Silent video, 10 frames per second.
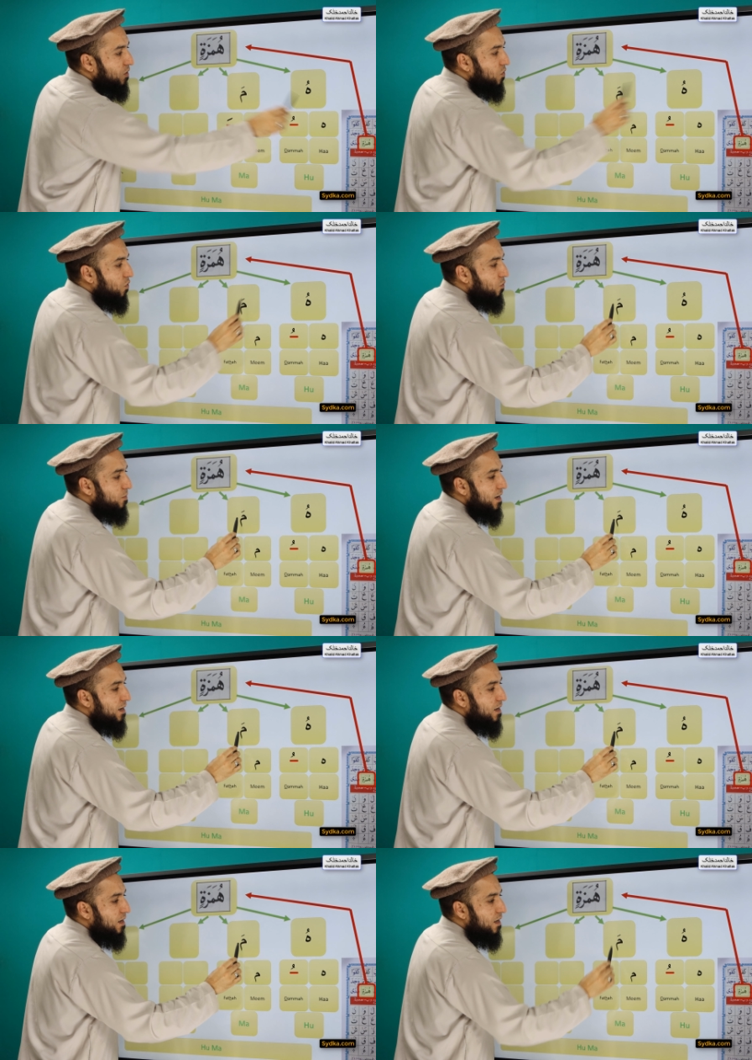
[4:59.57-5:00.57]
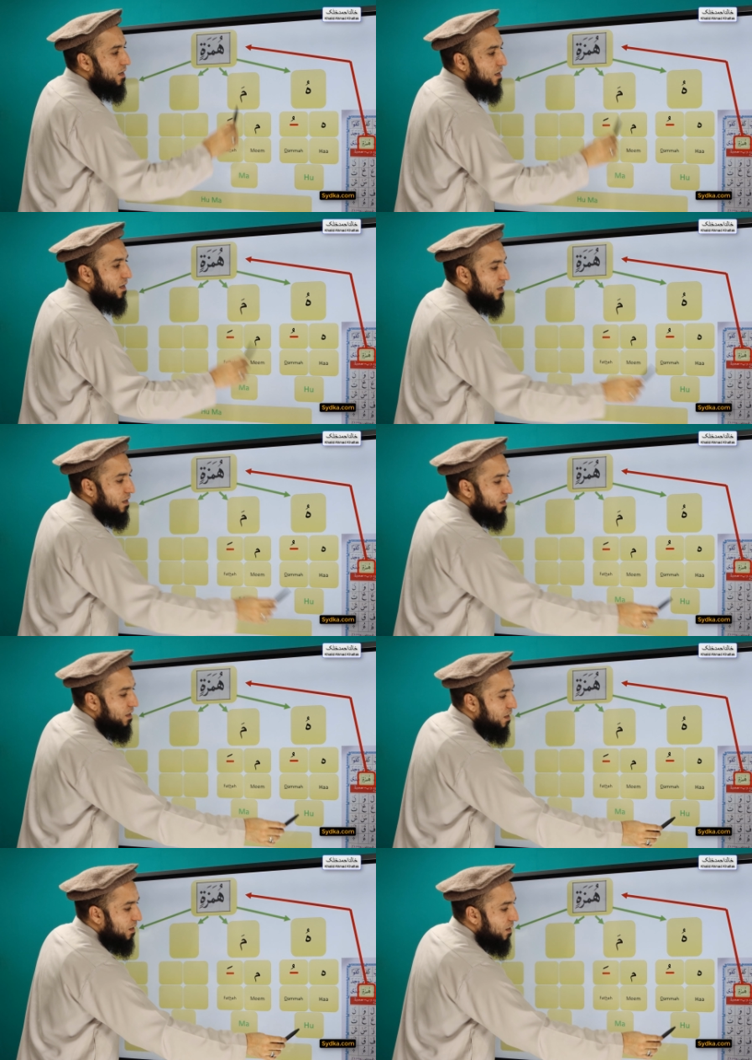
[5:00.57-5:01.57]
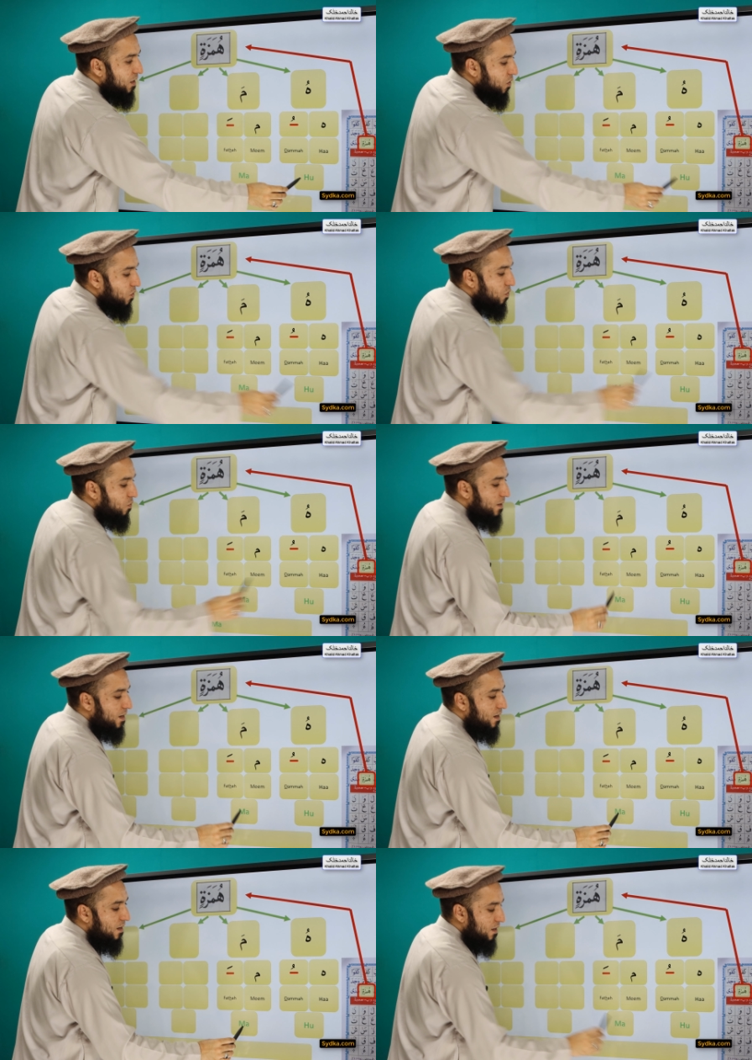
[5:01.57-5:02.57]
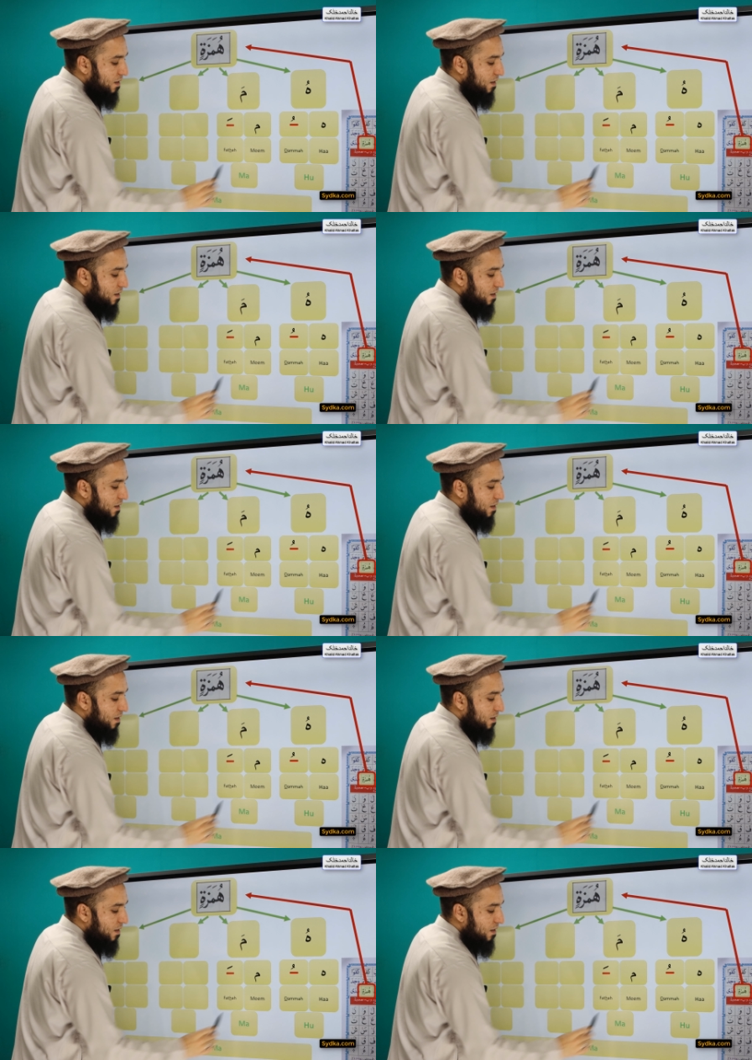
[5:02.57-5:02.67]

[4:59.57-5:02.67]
huma huma